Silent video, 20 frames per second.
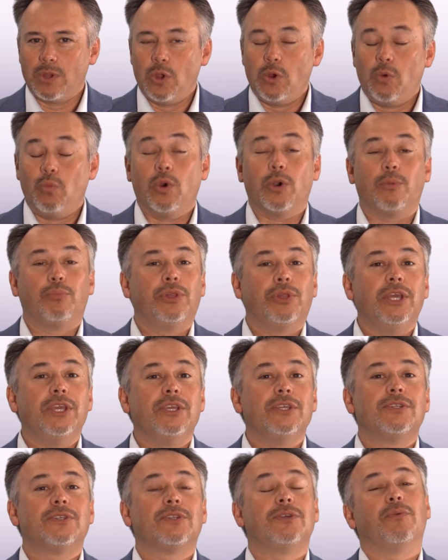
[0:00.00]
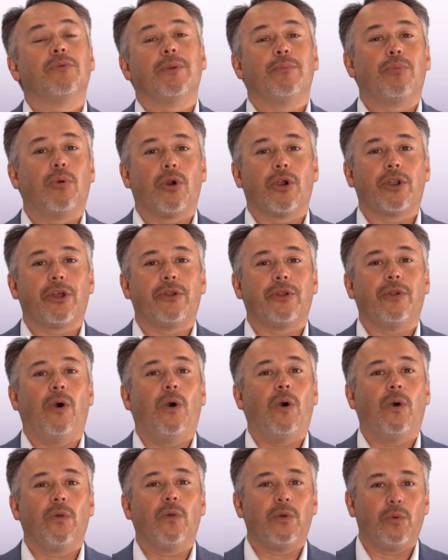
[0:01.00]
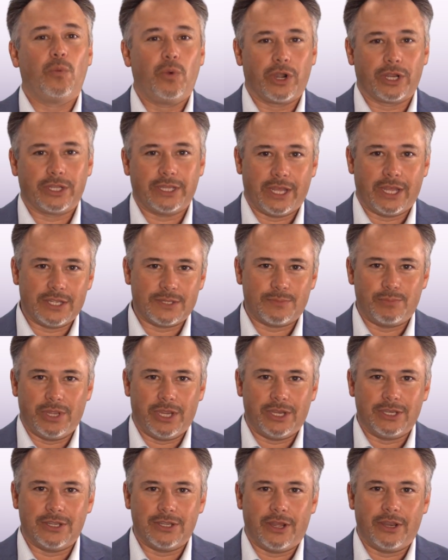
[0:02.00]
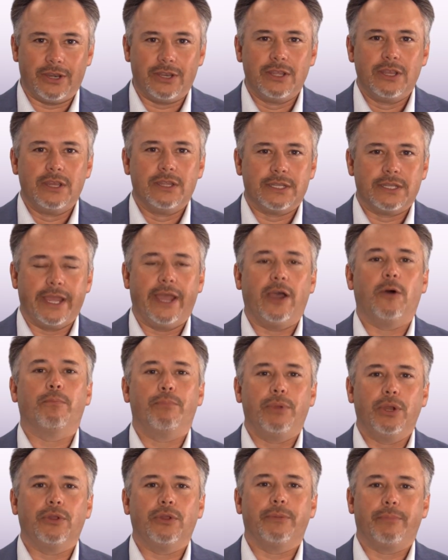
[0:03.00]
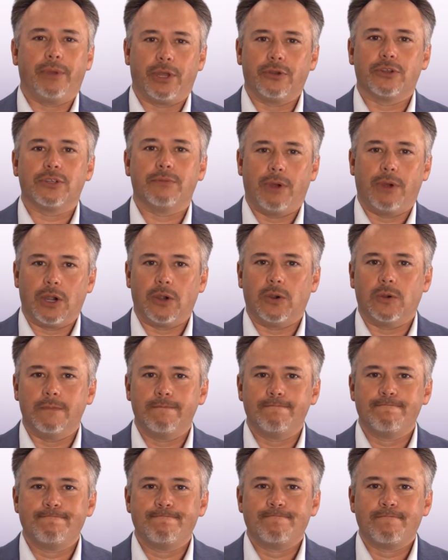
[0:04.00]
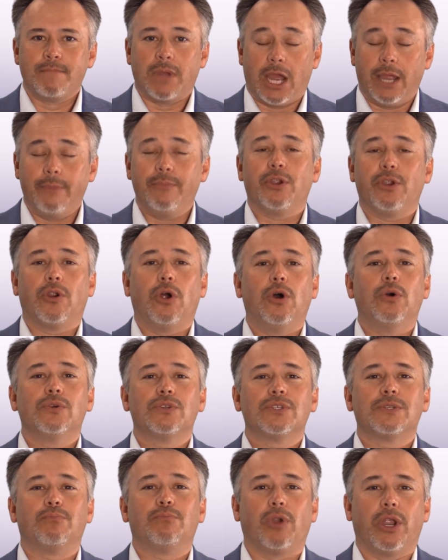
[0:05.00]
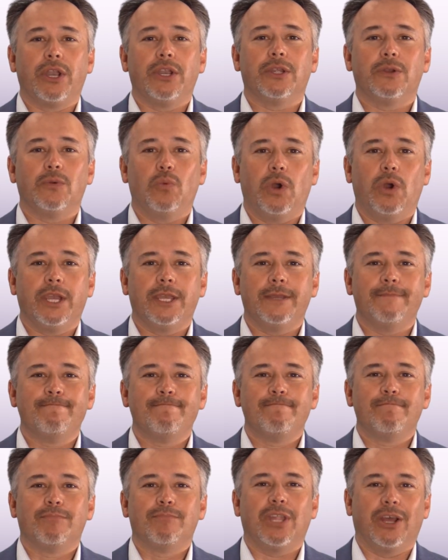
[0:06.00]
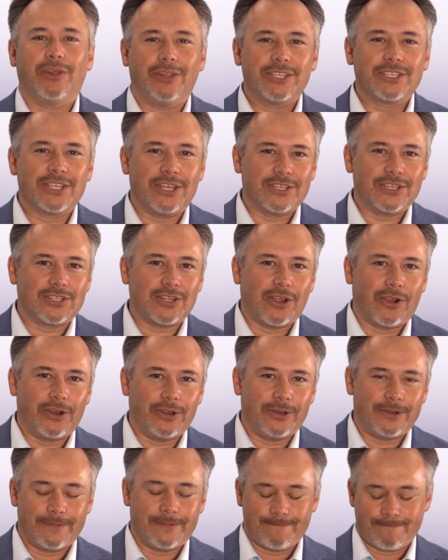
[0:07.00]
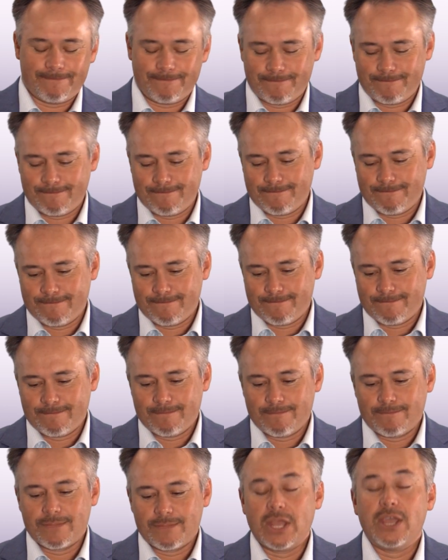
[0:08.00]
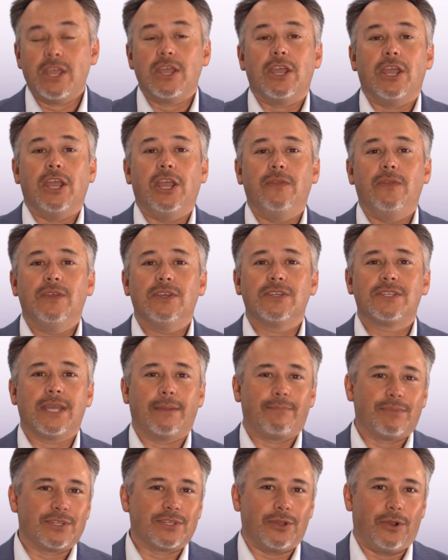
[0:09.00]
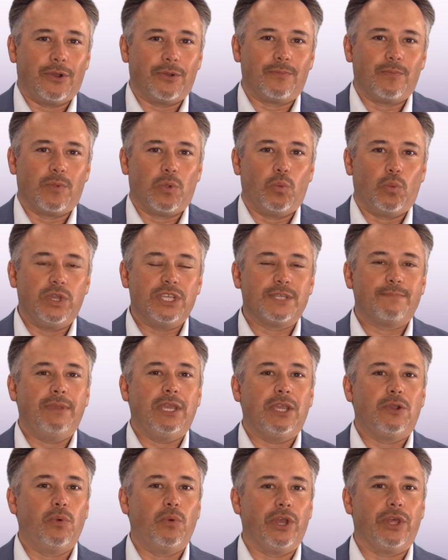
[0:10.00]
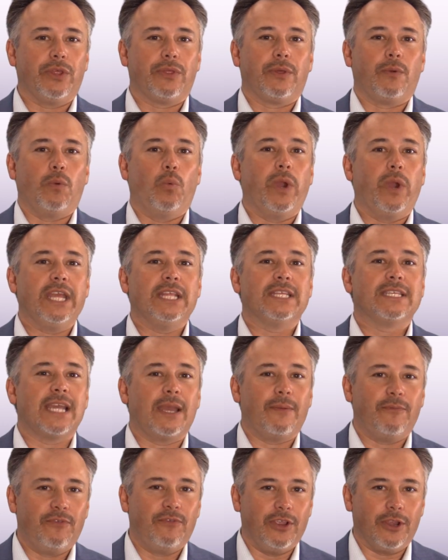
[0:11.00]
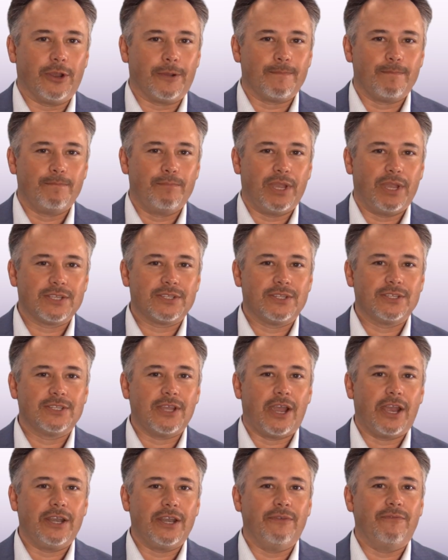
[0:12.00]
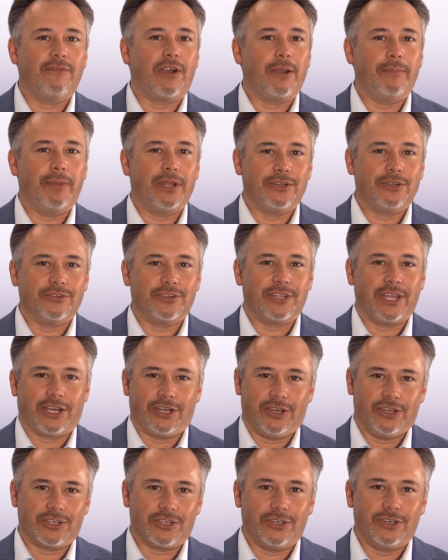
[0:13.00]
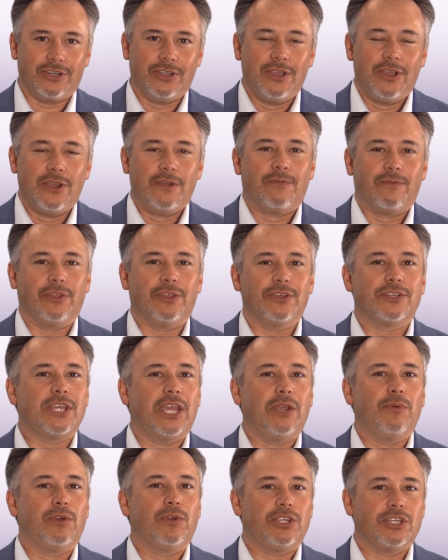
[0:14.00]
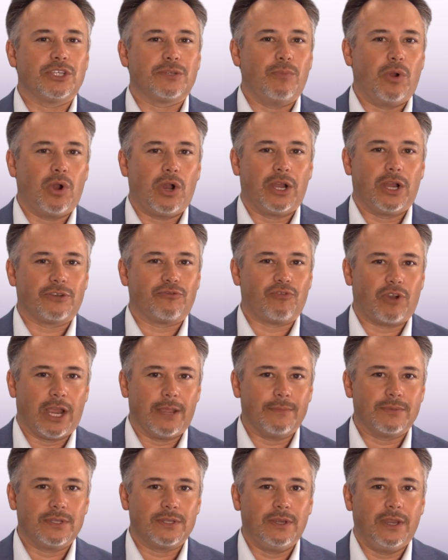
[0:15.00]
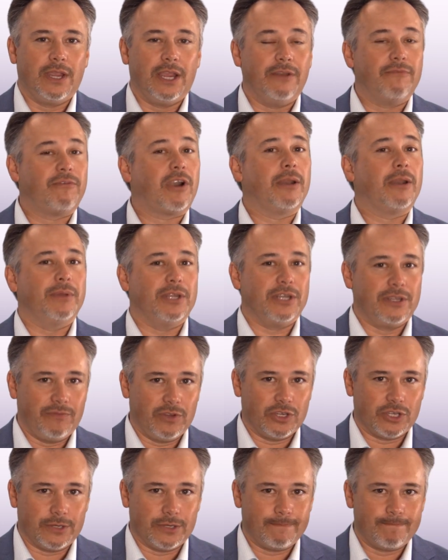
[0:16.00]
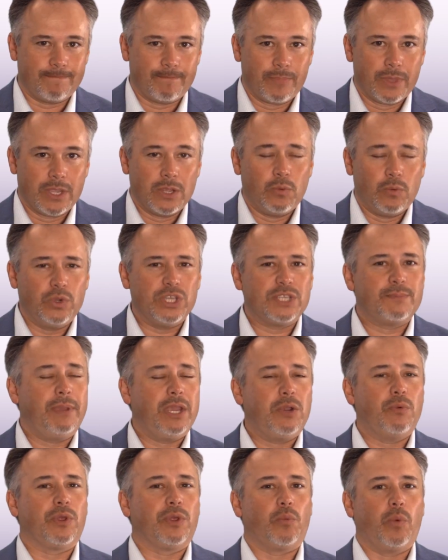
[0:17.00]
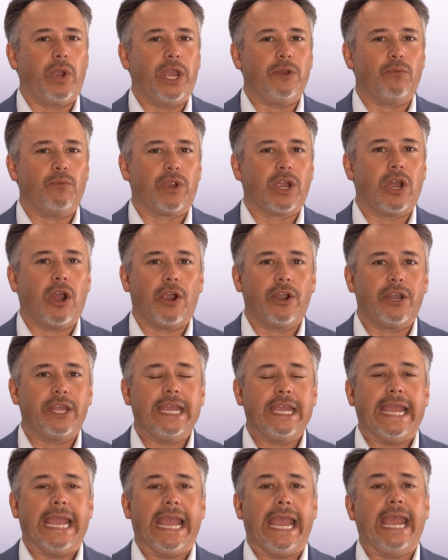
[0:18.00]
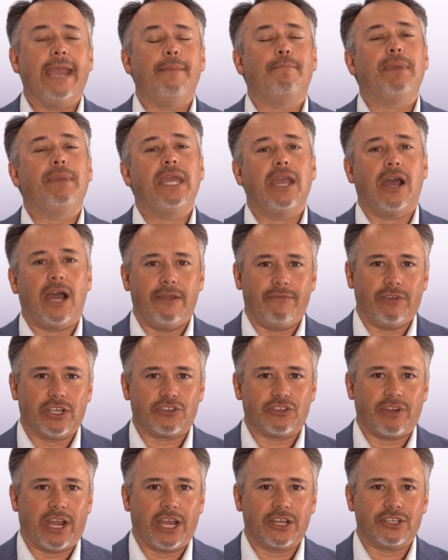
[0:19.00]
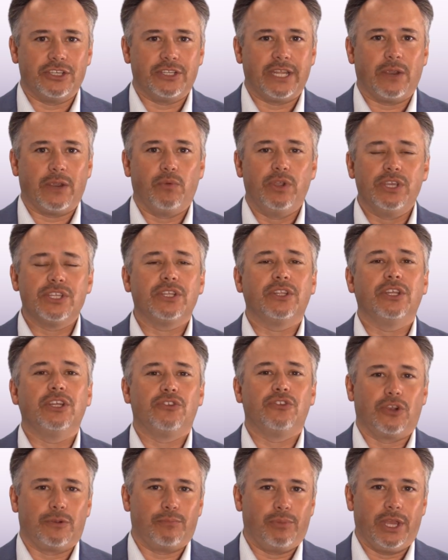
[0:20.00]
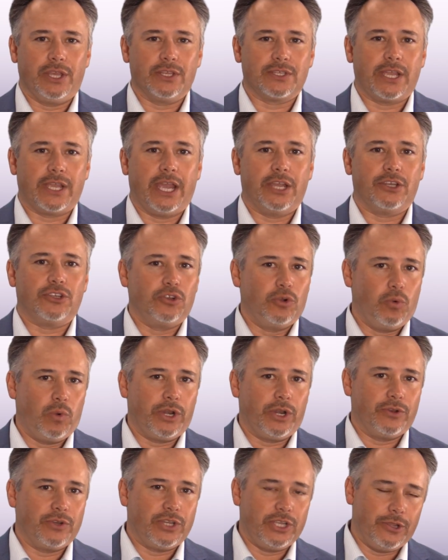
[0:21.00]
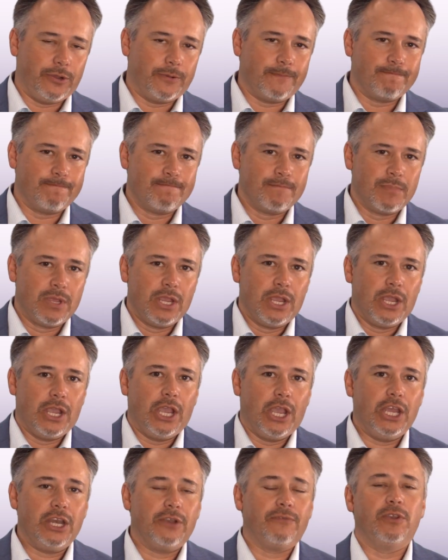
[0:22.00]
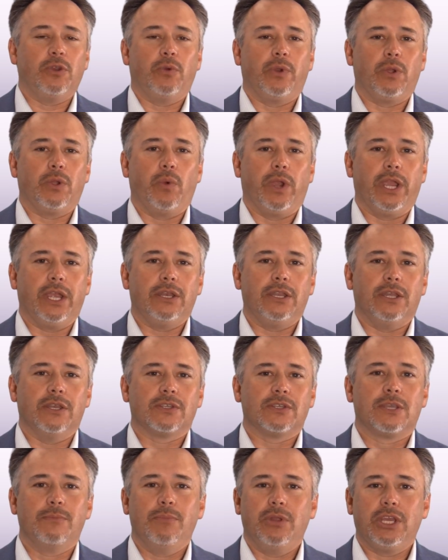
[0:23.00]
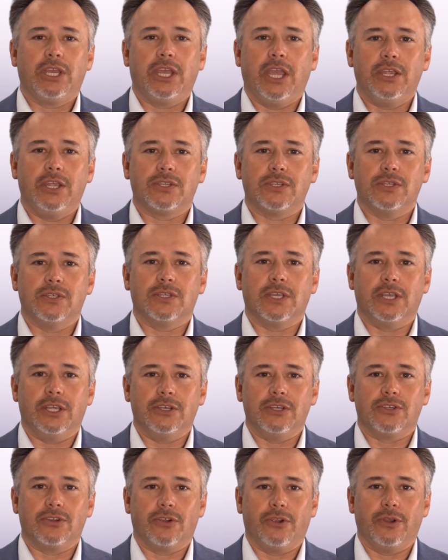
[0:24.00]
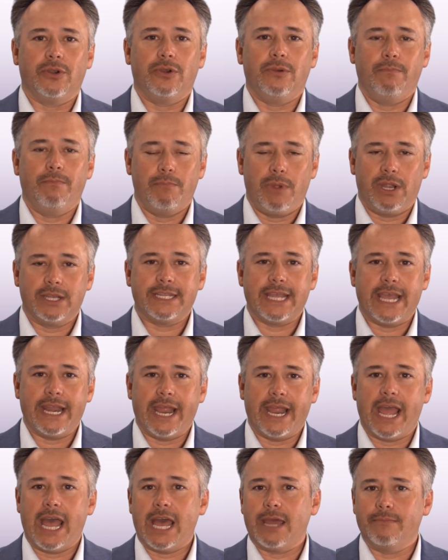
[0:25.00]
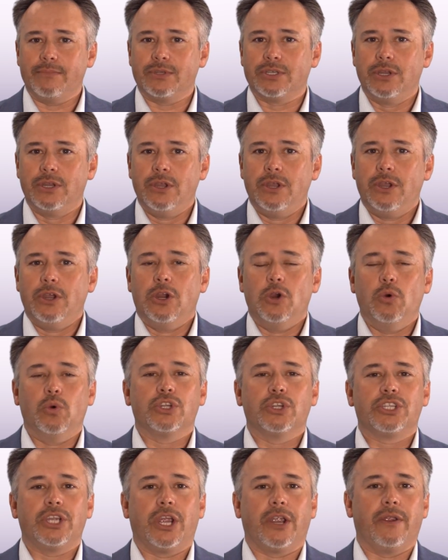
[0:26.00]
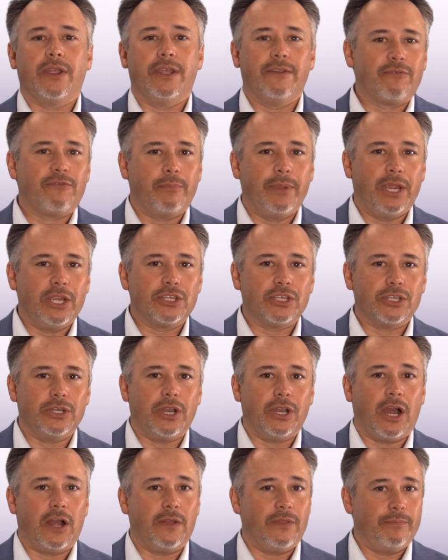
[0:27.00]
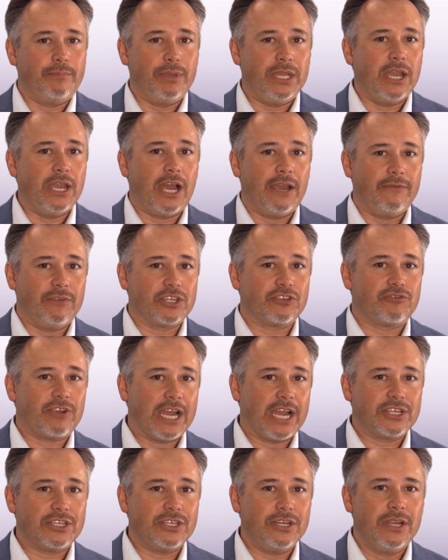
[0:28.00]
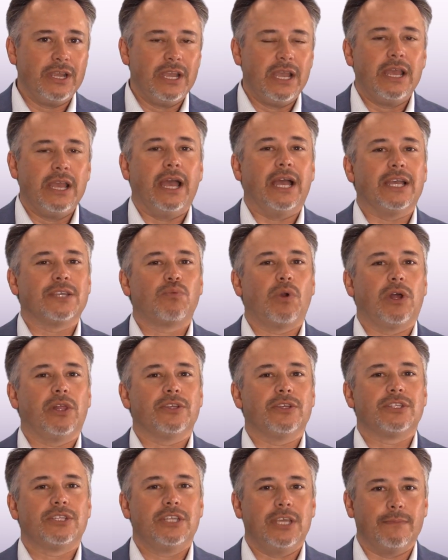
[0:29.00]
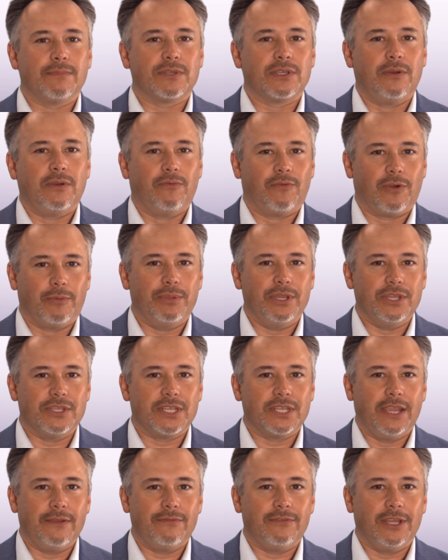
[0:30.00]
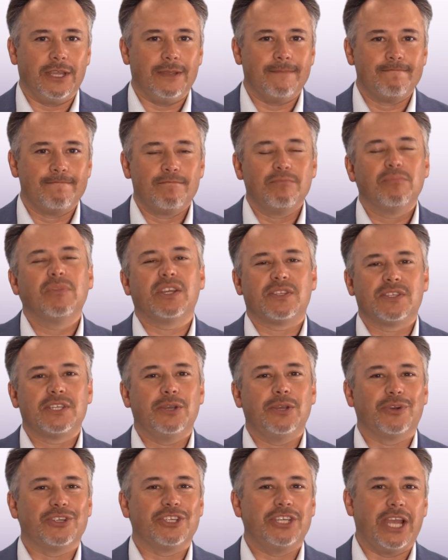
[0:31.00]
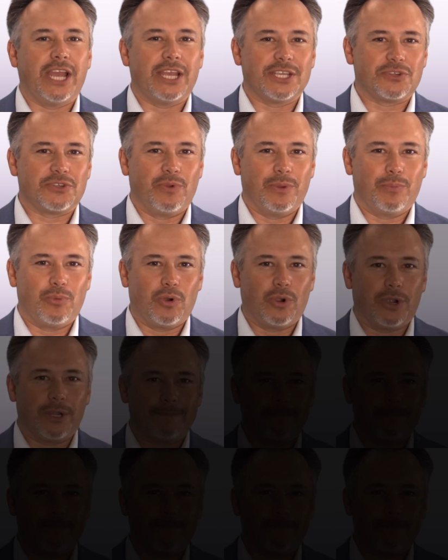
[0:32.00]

We're pleased to report on all the work that is being done to help build a better tomorrow. I'm your host, Brendan White. Now let's get started. In this episode, we speak with Wayne Samphier, Pesticide Environmental Technician for the St. Regis Mohawk Tribes Environment Division. We speak with Wayne regarding a beehive extraction that recently took place at Tsionkwanatiio. Interviewing Wayne is Communications Intern Montana Adams, who will share information on the beehive extraction as well as tips for bee safety. Let's see what she has to report.